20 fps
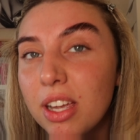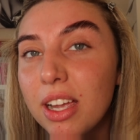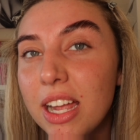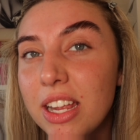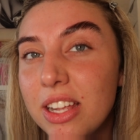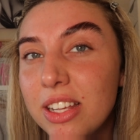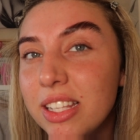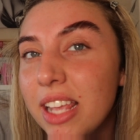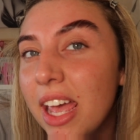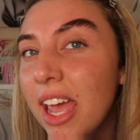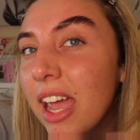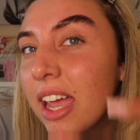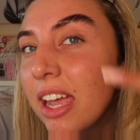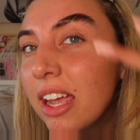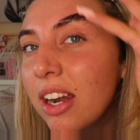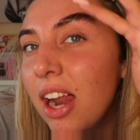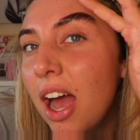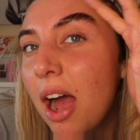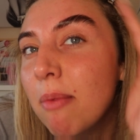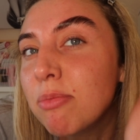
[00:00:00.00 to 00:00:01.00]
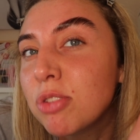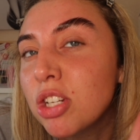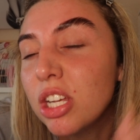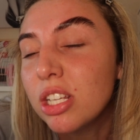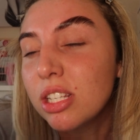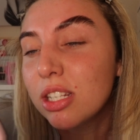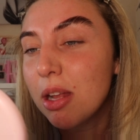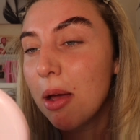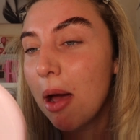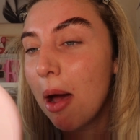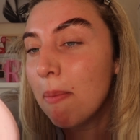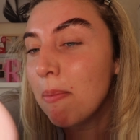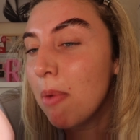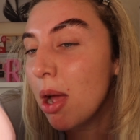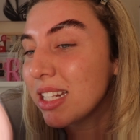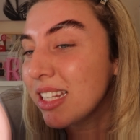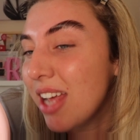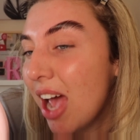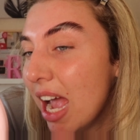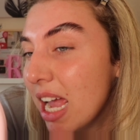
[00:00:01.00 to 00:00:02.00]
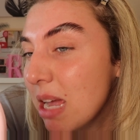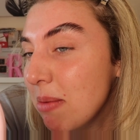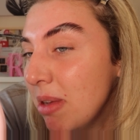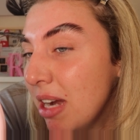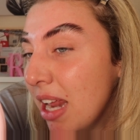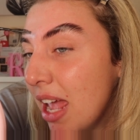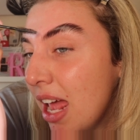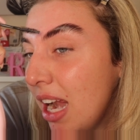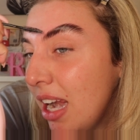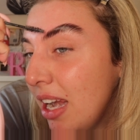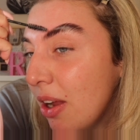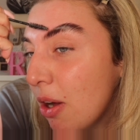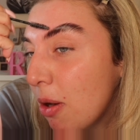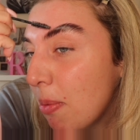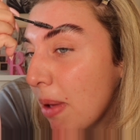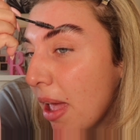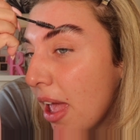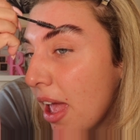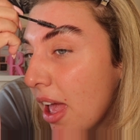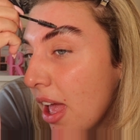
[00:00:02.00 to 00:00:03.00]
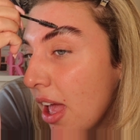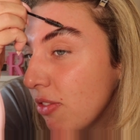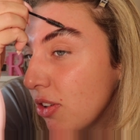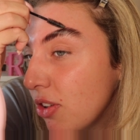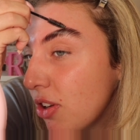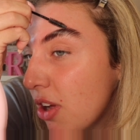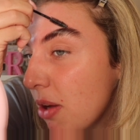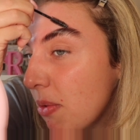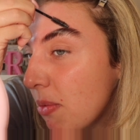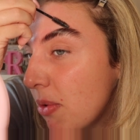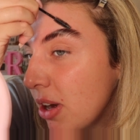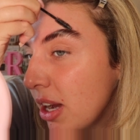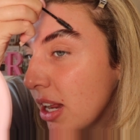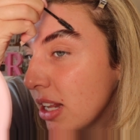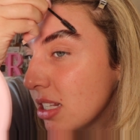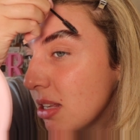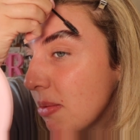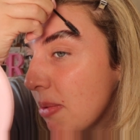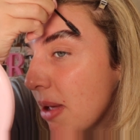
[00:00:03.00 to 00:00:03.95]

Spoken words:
Can you see? Like I'm taming it a little bit. If you don't want it to